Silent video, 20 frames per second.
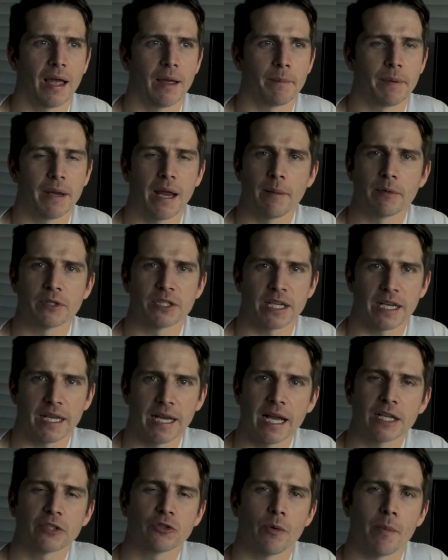be able to
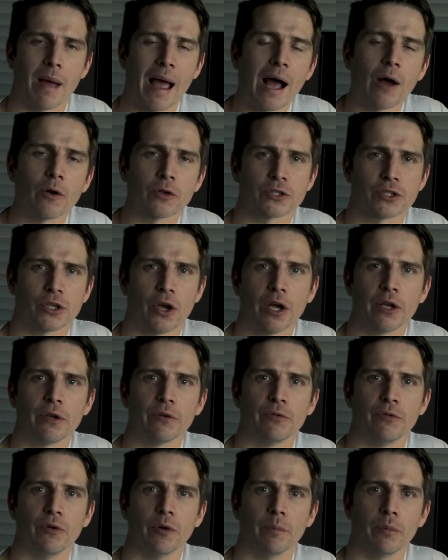connect to them outside of
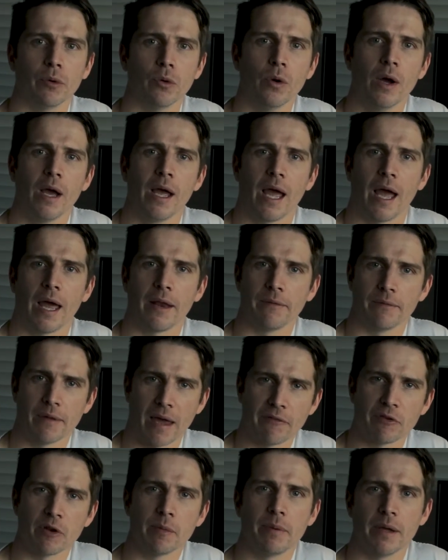football, and
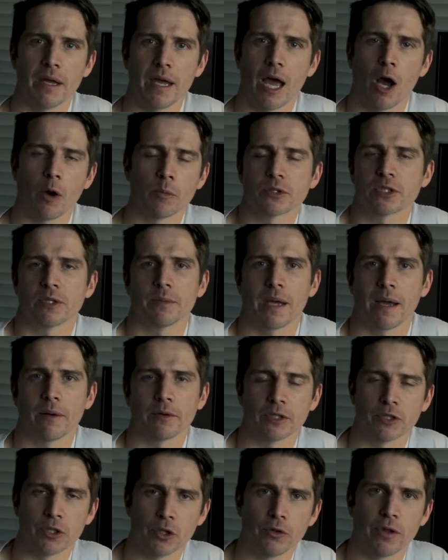having a beer helps to be able
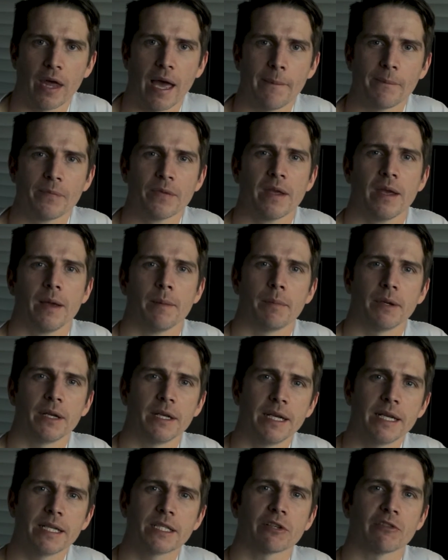to do that. But you
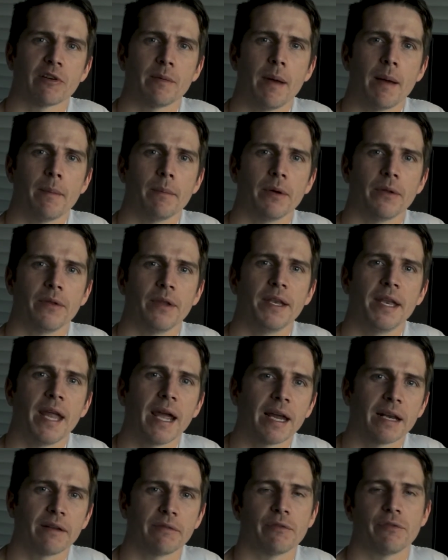need to remember the
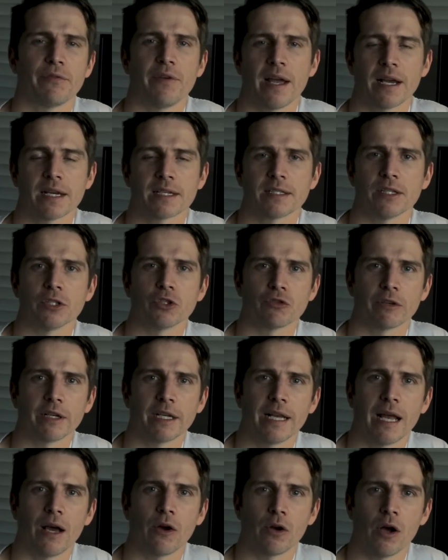negative effects that
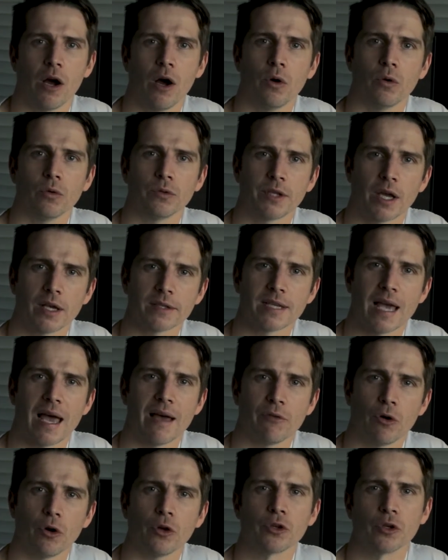drinking alcohol does
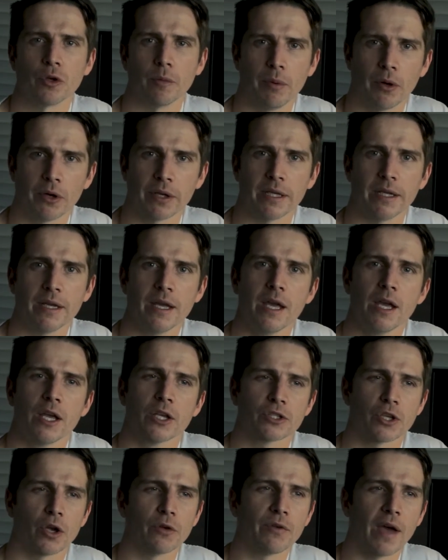have on your body.
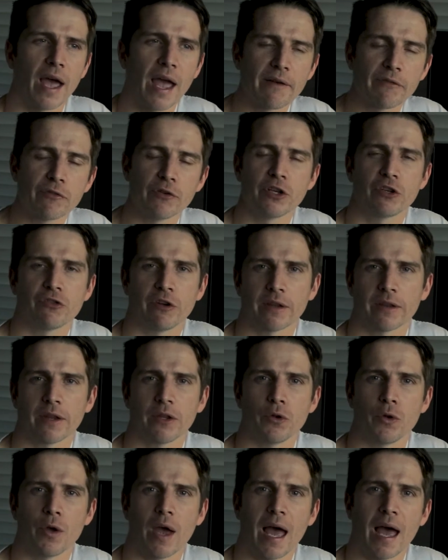So for every drink that
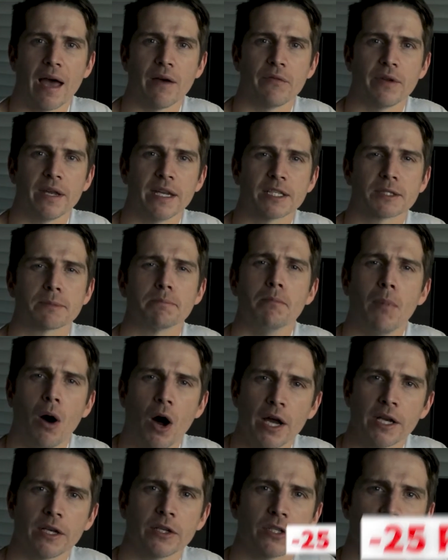you have, it's
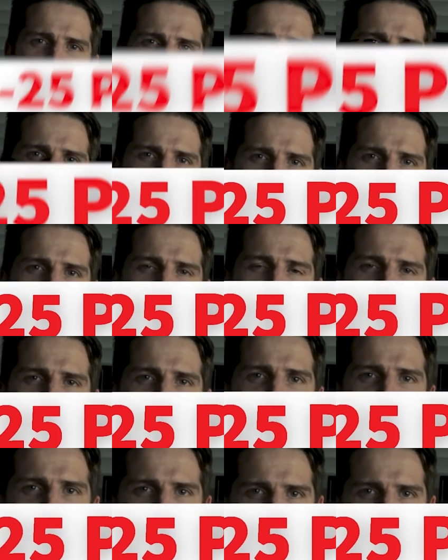minus 25